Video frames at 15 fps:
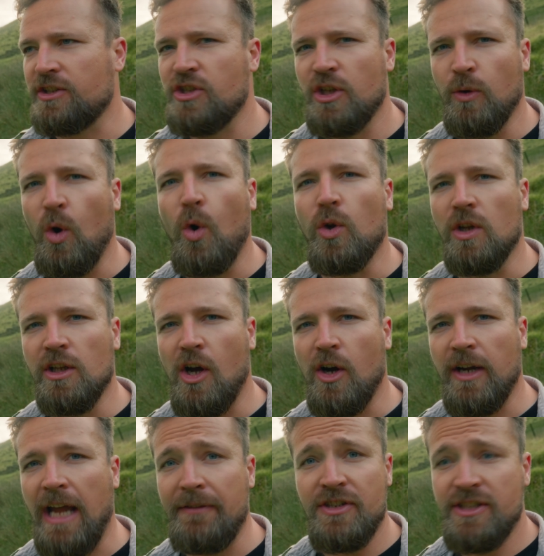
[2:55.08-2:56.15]
to all
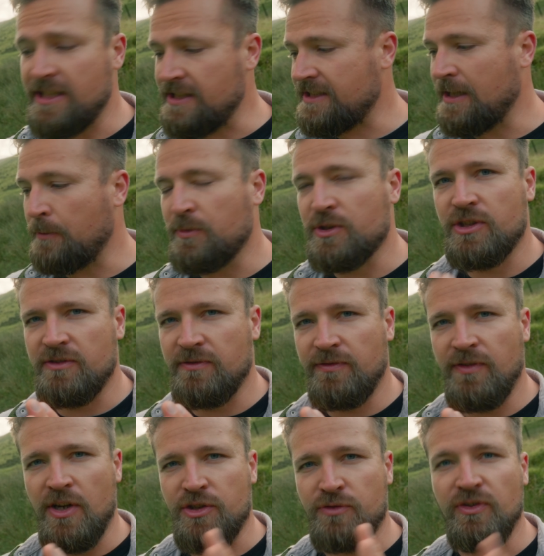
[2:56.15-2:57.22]
along, ever since it was
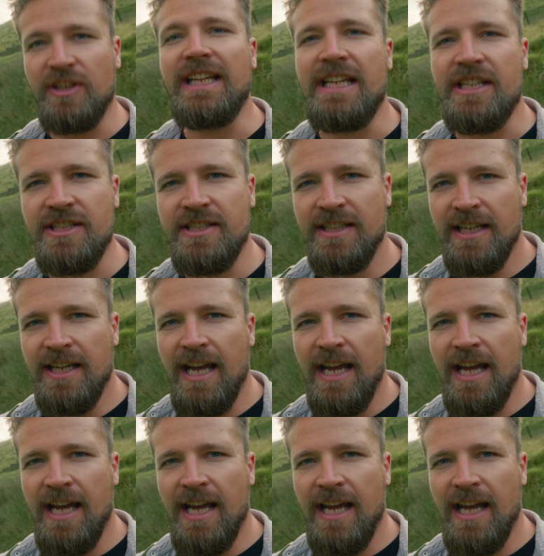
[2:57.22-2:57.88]
first released,